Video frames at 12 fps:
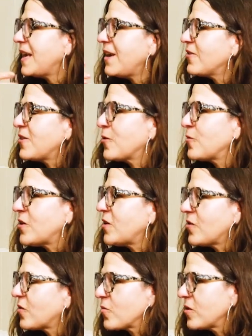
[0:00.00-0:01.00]
even though
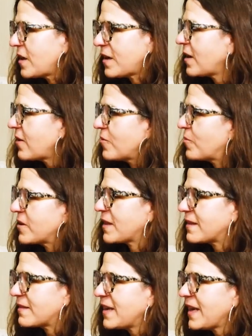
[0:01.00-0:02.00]
you don't really care
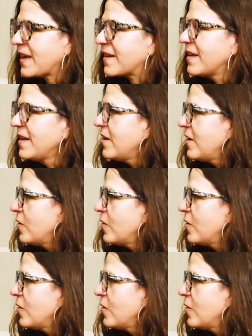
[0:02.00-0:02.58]
about that thing,